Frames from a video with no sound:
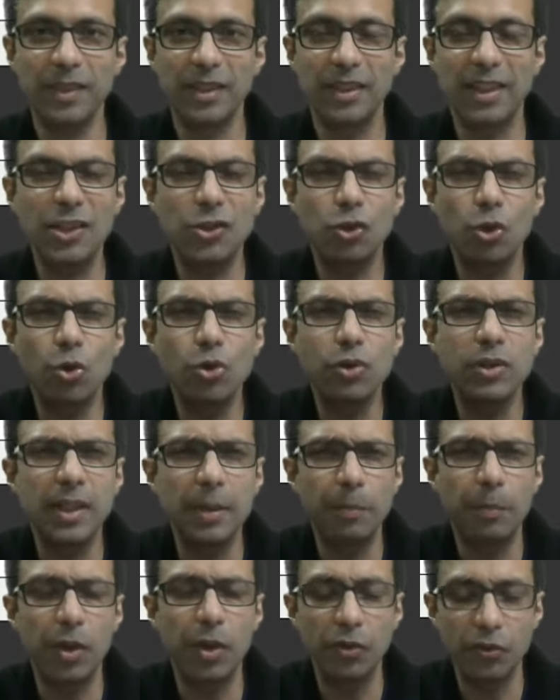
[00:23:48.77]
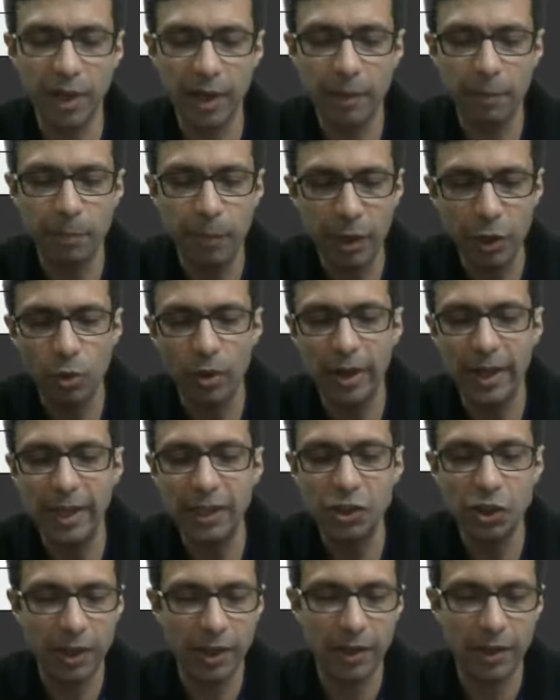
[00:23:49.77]
There's no simple trick, but you
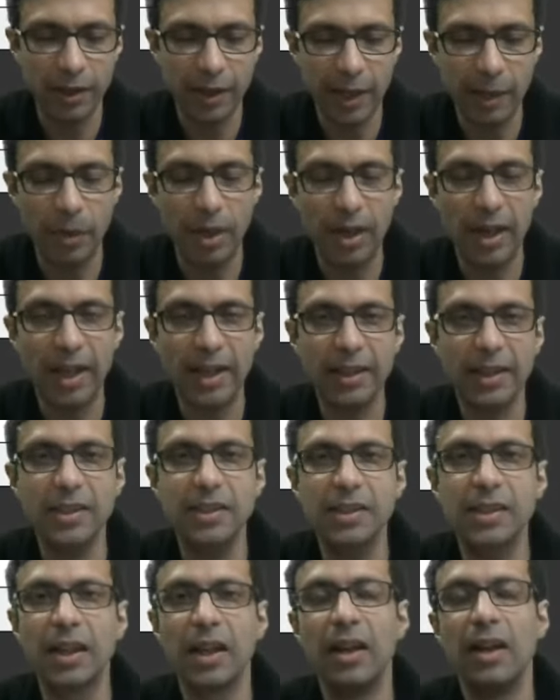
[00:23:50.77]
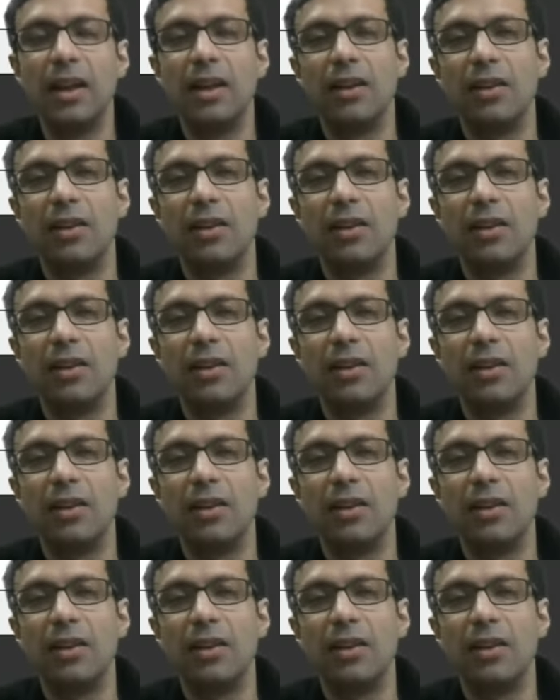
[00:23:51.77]
arrange it in a table like this.